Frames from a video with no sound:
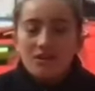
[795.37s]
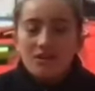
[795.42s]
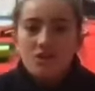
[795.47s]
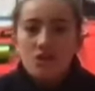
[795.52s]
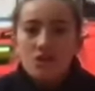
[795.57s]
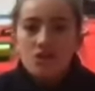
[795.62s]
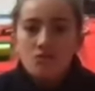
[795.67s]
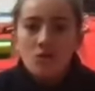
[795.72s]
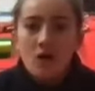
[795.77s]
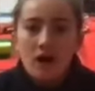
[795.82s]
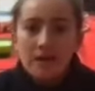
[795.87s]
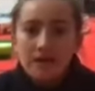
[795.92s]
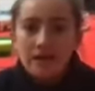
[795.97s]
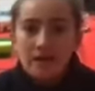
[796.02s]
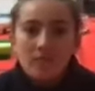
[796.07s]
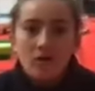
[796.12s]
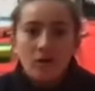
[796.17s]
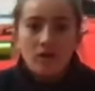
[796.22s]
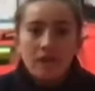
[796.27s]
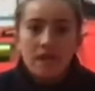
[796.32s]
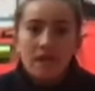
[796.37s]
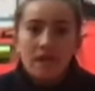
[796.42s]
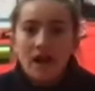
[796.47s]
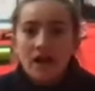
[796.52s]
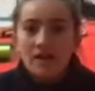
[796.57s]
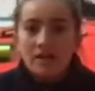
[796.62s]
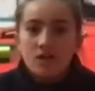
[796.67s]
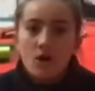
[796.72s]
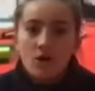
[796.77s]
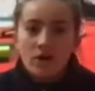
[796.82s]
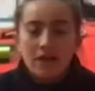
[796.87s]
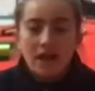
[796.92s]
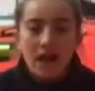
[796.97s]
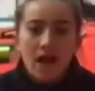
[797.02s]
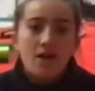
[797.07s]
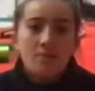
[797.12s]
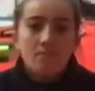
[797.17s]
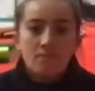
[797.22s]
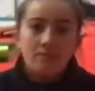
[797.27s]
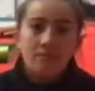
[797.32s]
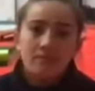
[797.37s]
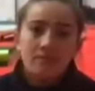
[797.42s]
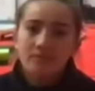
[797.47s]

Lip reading: Good work, everyone. Keep that jogging up.